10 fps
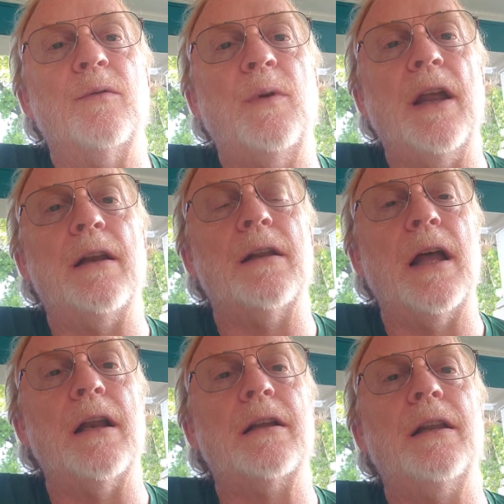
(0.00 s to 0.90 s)
We had a
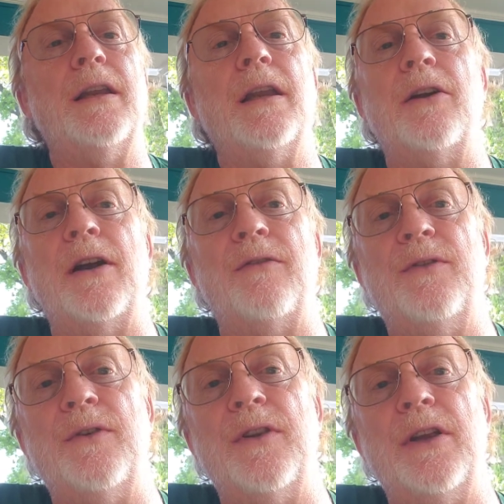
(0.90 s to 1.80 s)
lot of clean air
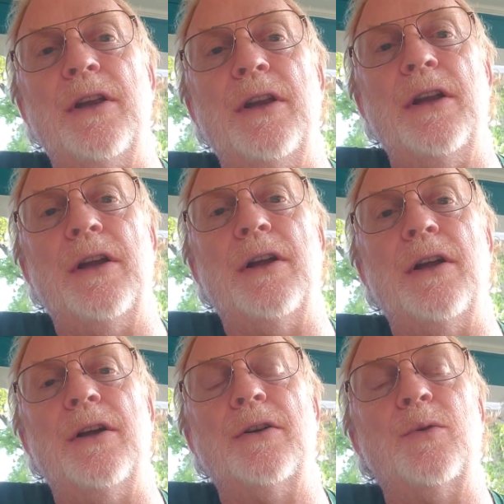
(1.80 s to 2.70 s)
after the
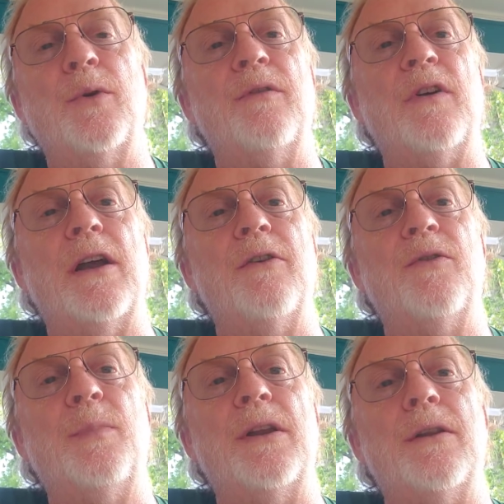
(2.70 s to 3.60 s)
uh,
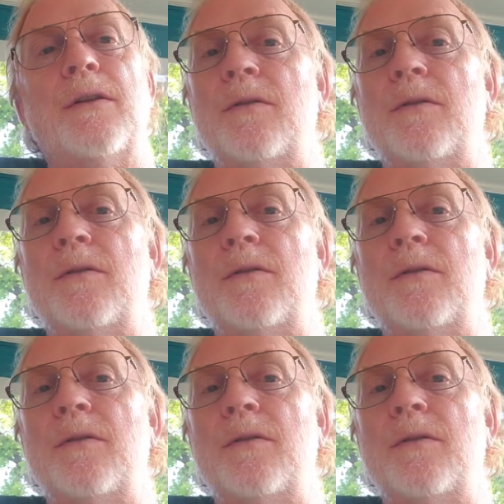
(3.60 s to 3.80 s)
coronavirus, but uh,